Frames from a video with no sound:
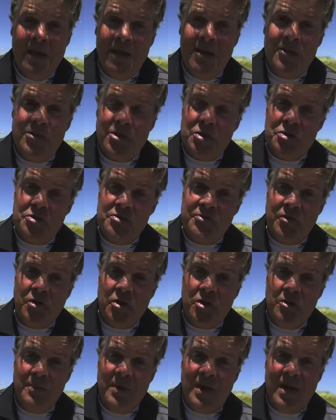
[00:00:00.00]
at the Lost
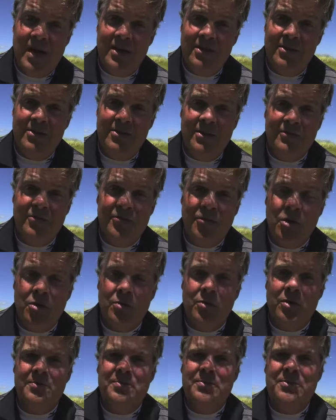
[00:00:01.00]
Farm, and the
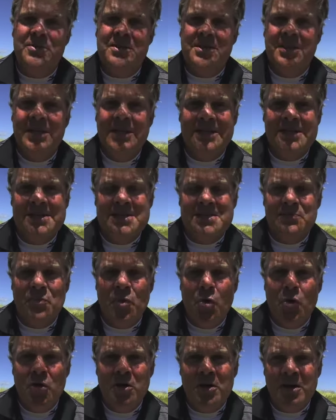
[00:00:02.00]
follow-up this
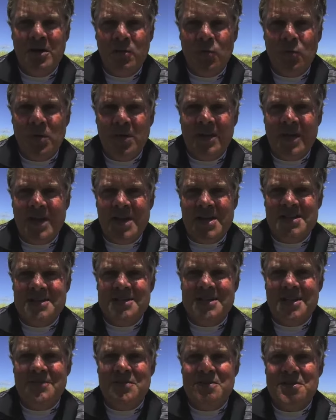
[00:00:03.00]
morning with a
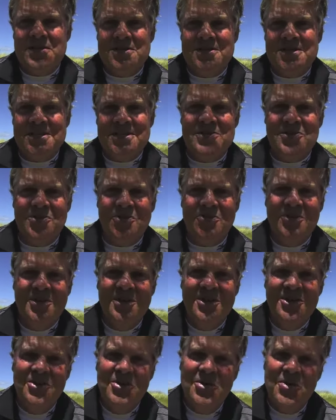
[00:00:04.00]
76
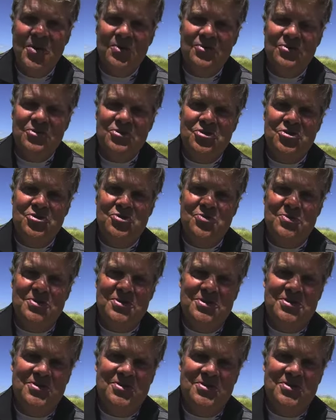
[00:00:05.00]
on June.